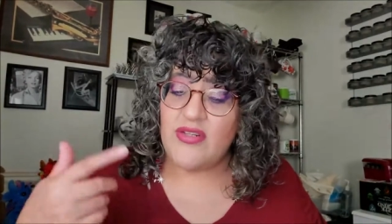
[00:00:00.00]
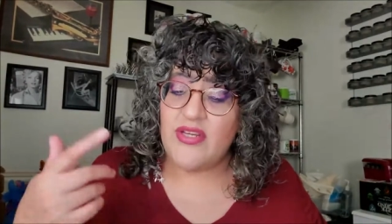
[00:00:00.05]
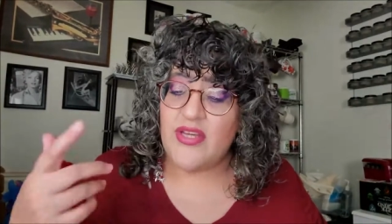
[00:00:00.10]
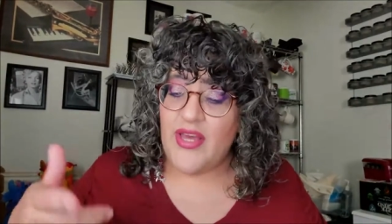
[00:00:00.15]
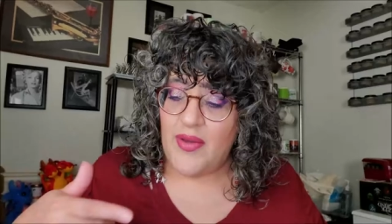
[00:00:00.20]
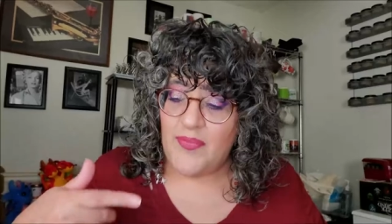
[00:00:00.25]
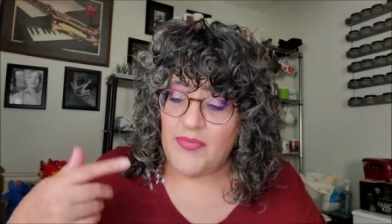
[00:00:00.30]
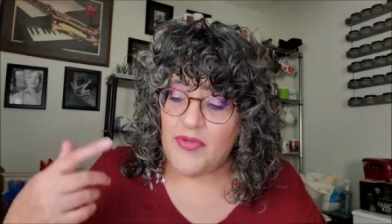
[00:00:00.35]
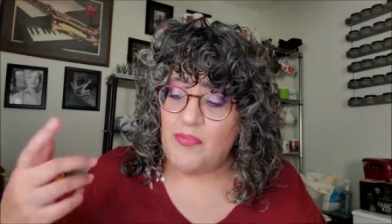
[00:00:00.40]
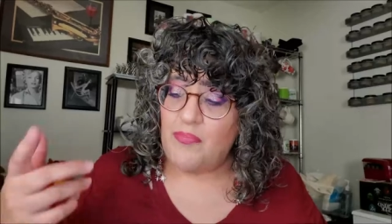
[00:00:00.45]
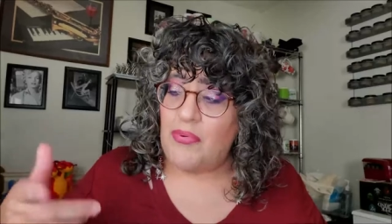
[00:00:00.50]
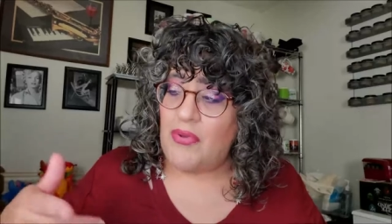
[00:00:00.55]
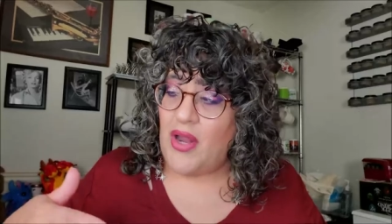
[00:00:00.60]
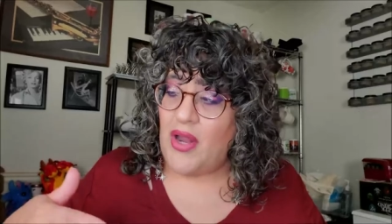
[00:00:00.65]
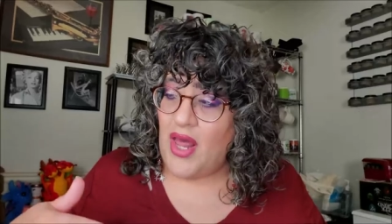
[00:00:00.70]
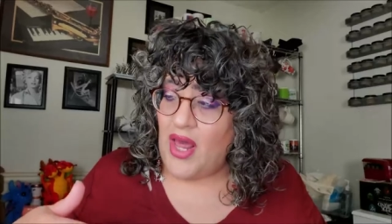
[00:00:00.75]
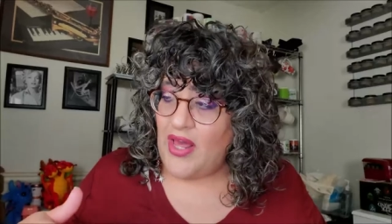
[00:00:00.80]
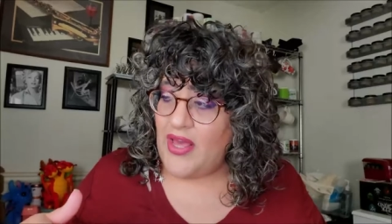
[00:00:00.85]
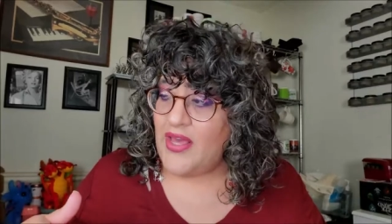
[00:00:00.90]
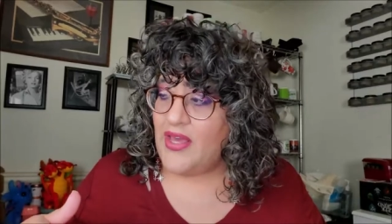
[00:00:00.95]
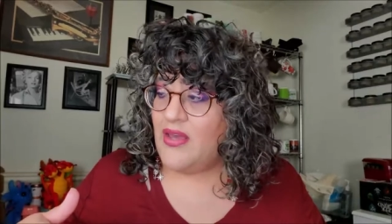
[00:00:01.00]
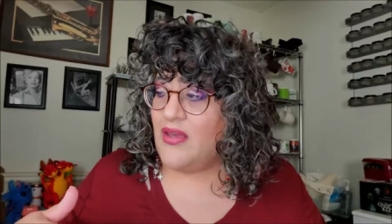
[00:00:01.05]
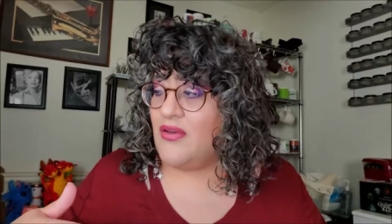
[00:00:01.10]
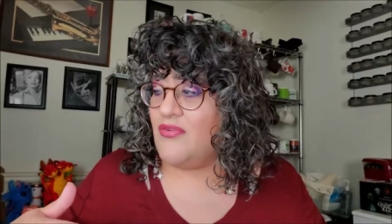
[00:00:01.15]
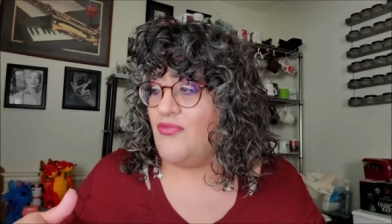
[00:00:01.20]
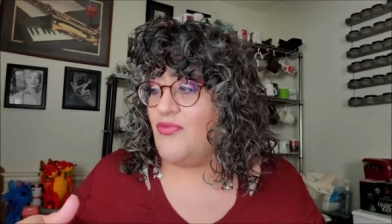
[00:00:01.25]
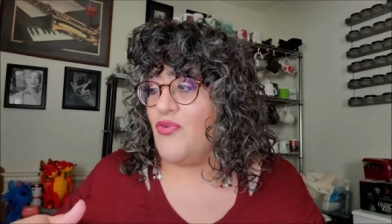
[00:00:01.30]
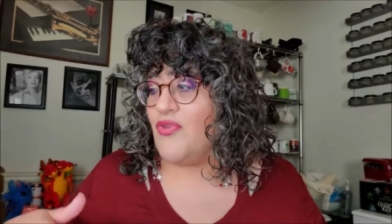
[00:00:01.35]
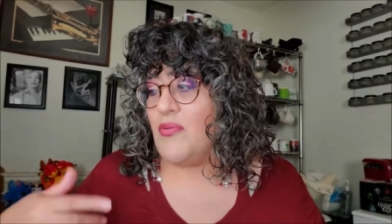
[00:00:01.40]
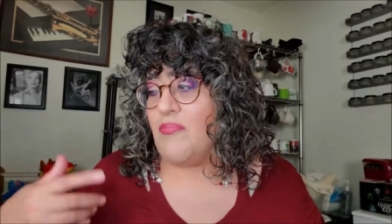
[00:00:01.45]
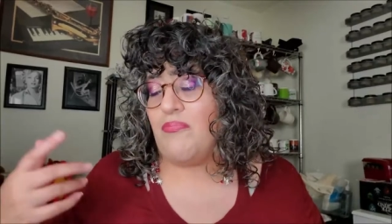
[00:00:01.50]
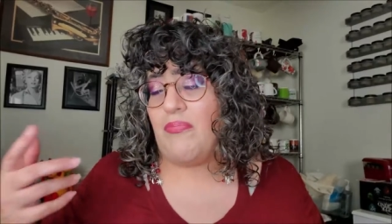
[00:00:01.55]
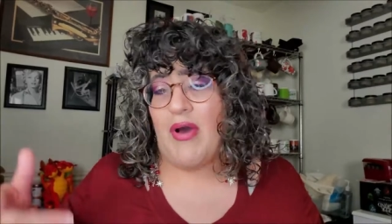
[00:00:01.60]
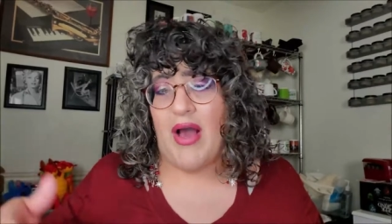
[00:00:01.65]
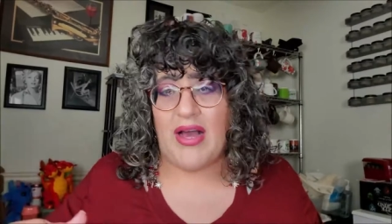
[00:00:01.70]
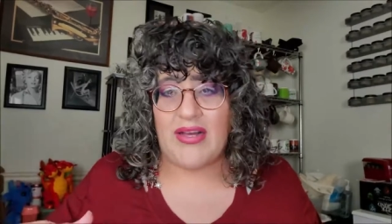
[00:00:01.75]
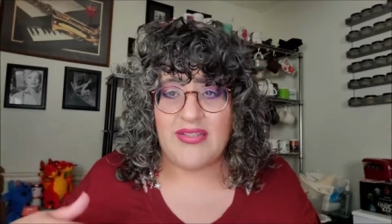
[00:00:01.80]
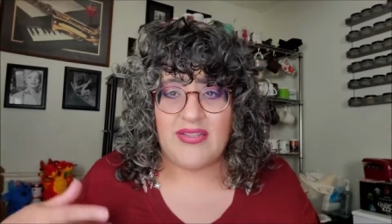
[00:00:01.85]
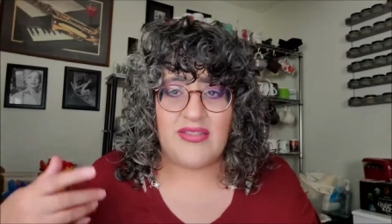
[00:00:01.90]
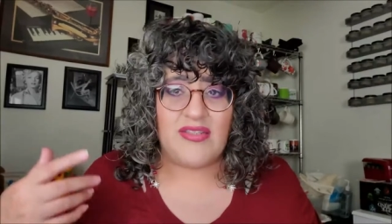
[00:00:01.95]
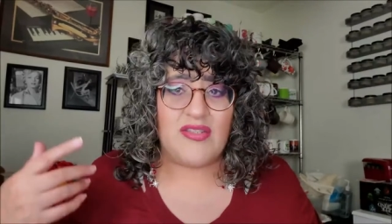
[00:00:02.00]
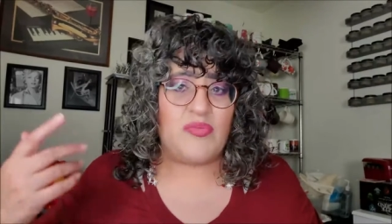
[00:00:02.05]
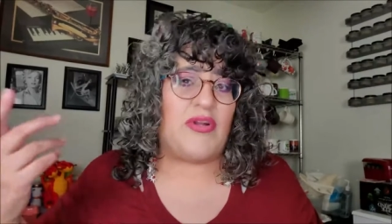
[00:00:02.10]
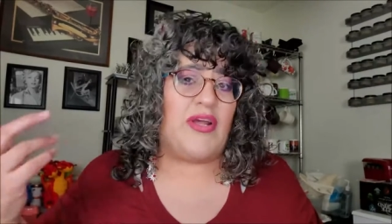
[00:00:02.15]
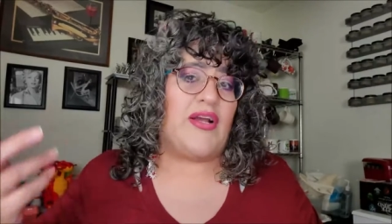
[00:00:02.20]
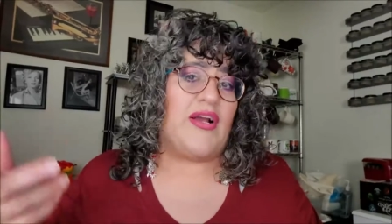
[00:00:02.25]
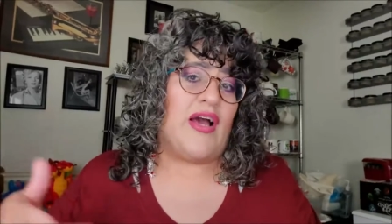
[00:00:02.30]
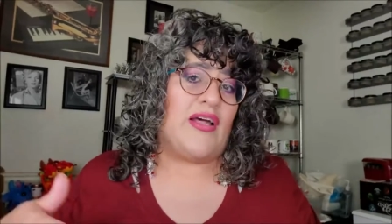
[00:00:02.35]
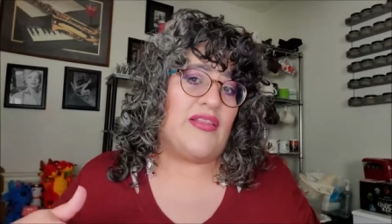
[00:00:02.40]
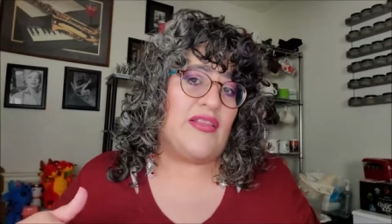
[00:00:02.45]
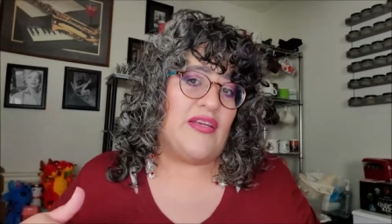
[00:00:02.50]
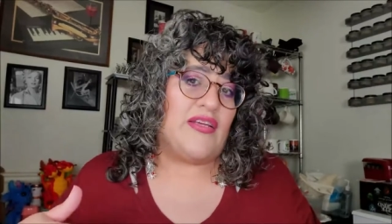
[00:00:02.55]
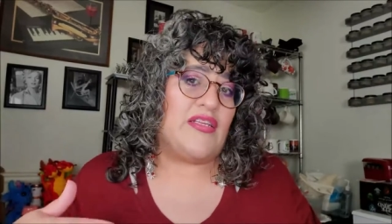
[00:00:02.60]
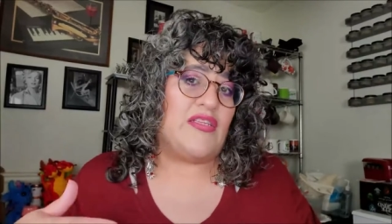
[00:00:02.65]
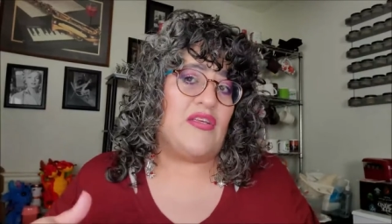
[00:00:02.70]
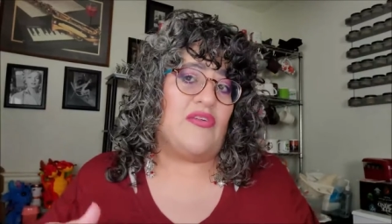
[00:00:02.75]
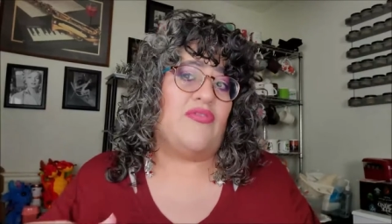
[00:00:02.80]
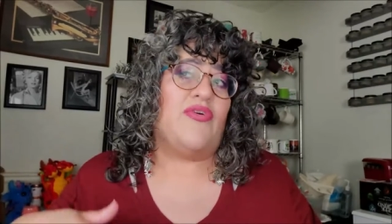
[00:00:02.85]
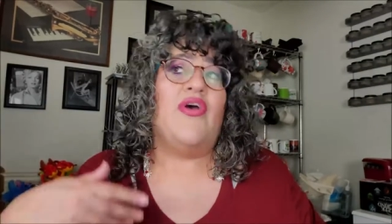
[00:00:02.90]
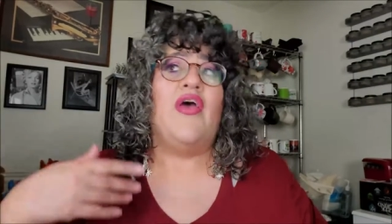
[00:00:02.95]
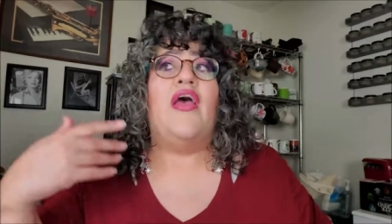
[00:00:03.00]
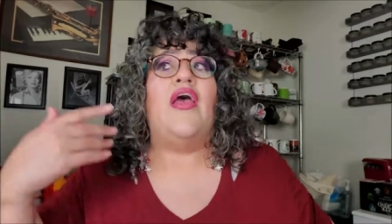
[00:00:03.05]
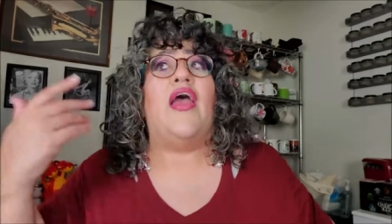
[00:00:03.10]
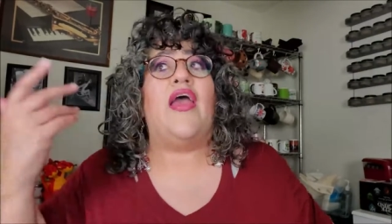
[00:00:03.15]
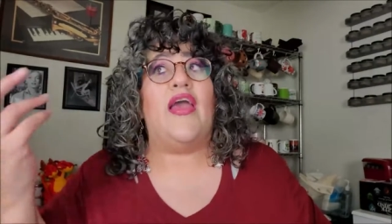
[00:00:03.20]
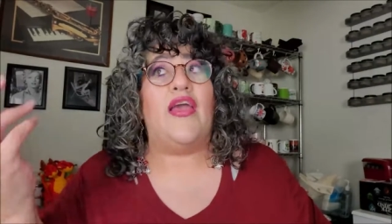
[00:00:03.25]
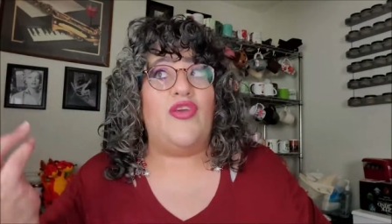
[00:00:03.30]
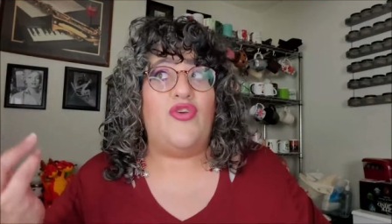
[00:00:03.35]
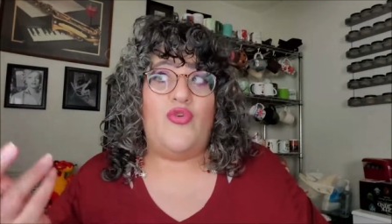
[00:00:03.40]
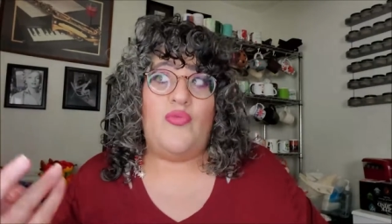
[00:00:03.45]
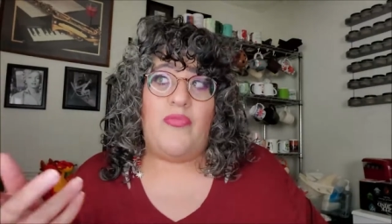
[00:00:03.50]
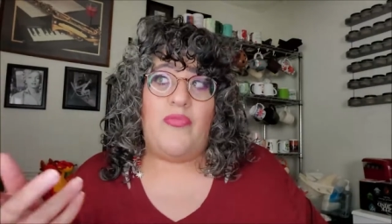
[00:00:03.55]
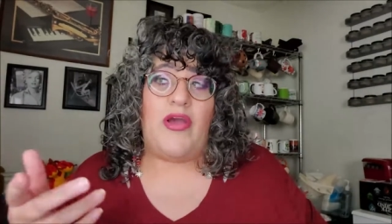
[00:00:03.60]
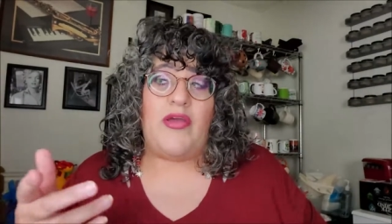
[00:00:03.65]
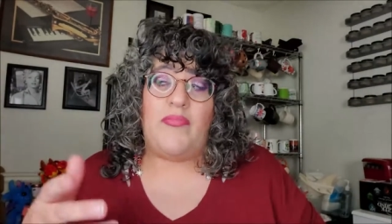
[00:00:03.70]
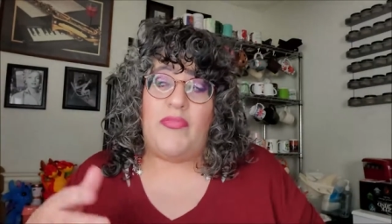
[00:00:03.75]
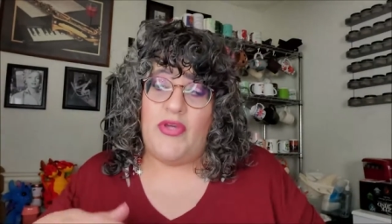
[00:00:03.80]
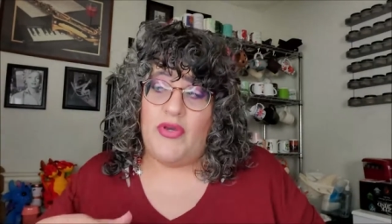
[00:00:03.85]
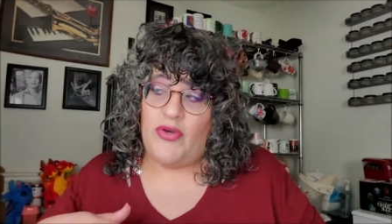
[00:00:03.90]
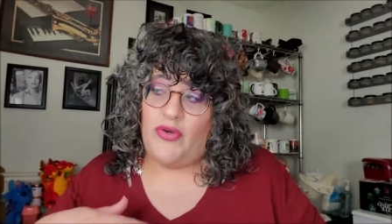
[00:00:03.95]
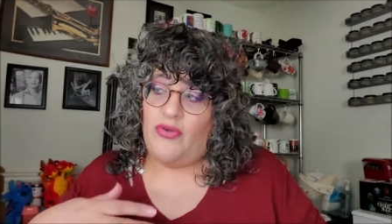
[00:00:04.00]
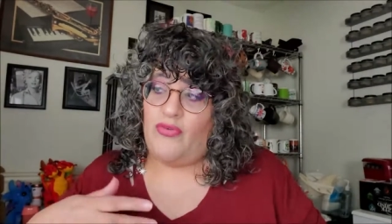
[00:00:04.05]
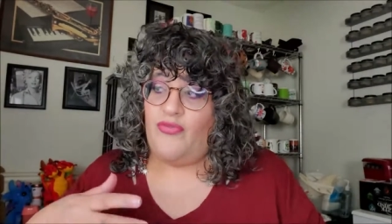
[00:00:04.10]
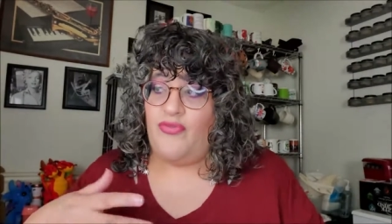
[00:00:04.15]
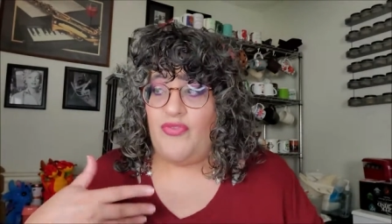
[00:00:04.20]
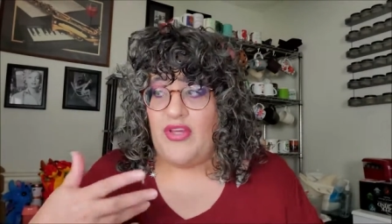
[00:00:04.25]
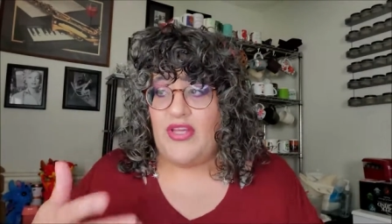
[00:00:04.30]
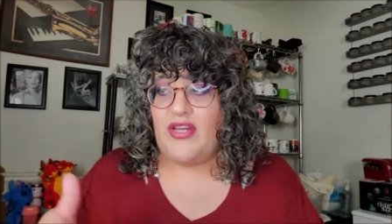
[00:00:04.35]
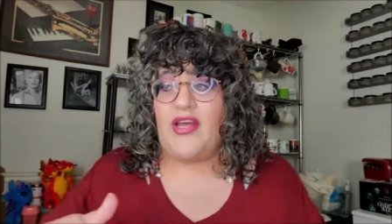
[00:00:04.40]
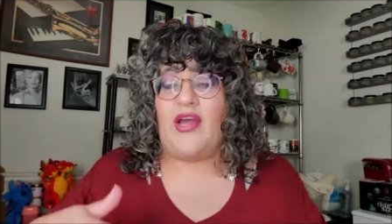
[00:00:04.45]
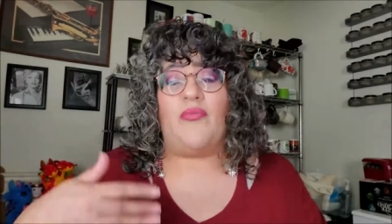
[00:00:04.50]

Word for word: kept applying for the boxes when I got things of, hey, you might be a good fit.